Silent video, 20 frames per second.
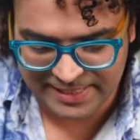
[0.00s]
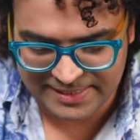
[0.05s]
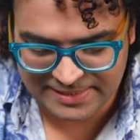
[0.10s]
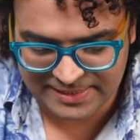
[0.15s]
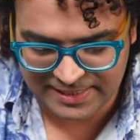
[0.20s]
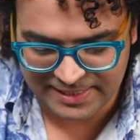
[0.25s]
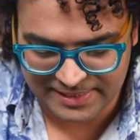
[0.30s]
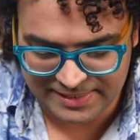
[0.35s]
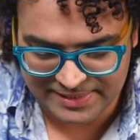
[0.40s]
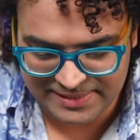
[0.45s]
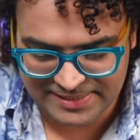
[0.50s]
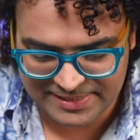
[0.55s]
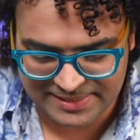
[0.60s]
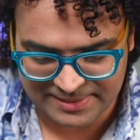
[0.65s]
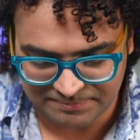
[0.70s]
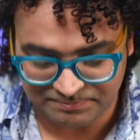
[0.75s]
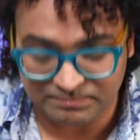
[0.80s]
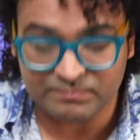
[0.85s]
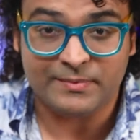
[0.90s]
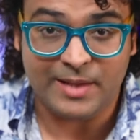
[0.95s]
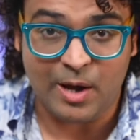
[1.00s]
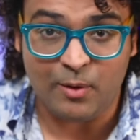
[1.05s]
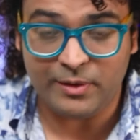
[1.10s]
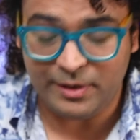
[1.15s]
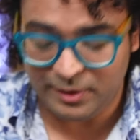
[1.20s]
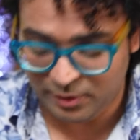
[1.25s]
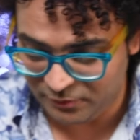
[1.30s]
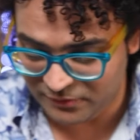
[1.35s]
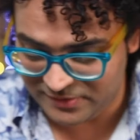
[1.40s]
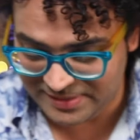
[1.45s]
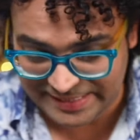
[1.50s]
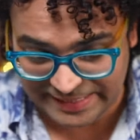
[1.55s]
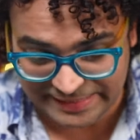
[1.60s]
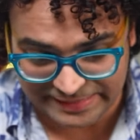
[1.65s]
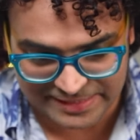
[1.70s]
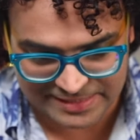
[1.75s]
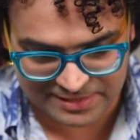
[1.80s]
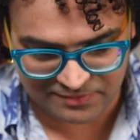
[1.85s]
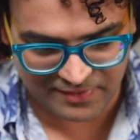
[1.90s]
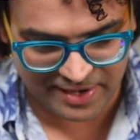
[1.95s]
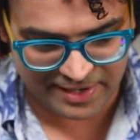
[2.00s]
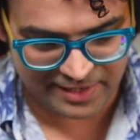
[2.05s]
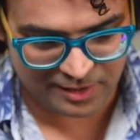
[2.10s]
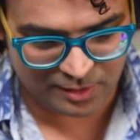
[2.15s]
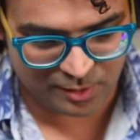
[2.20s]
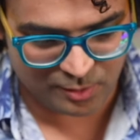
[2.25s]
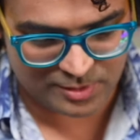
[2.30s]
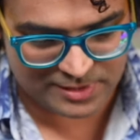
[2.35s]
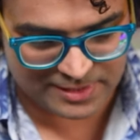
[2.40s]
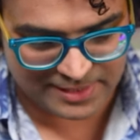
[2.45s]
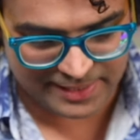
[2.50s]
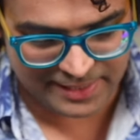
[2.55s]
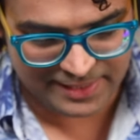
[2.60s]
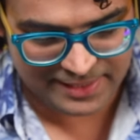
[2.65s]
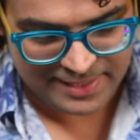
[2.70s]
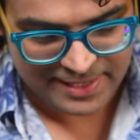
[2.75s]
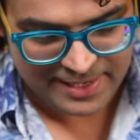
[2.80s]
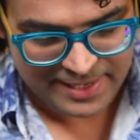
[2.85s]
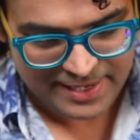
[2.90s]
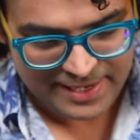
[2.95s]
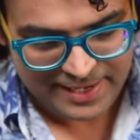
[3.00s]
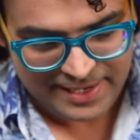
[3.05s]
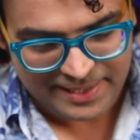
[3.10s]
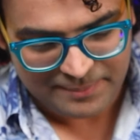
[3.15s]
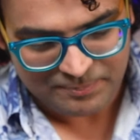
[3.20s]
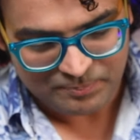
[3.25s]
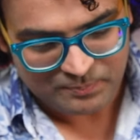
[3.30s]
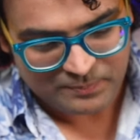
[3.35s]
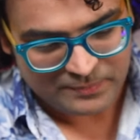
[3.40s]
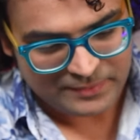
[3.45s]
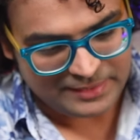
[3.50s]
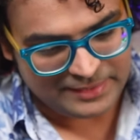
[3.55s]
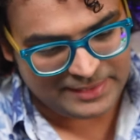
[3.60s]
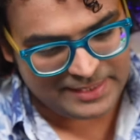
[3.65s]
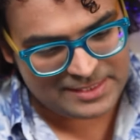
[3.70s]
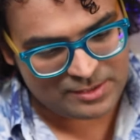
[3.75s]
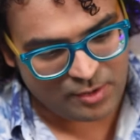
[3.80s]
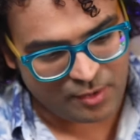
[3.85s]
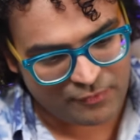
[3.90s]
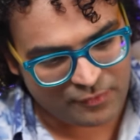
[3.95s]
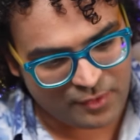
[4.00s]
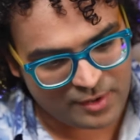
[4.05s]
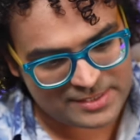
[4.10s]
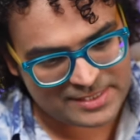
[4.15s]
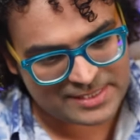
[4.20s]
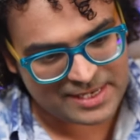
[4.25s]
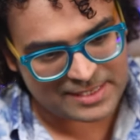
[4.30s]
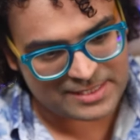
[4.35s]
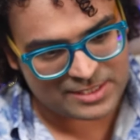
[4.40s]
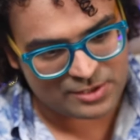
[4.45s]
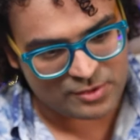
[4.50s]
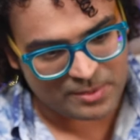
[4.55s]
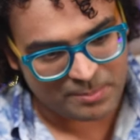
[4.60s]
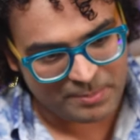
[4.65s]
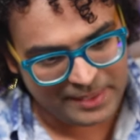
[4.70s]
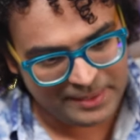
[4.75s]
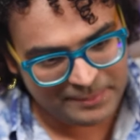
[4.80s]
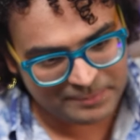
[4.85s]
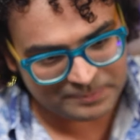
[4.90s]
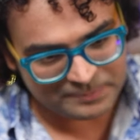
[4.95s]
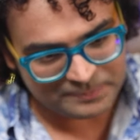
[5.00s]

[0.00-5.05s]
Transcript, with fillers: case is, now that you've seen this very closely, this of course starts dripping.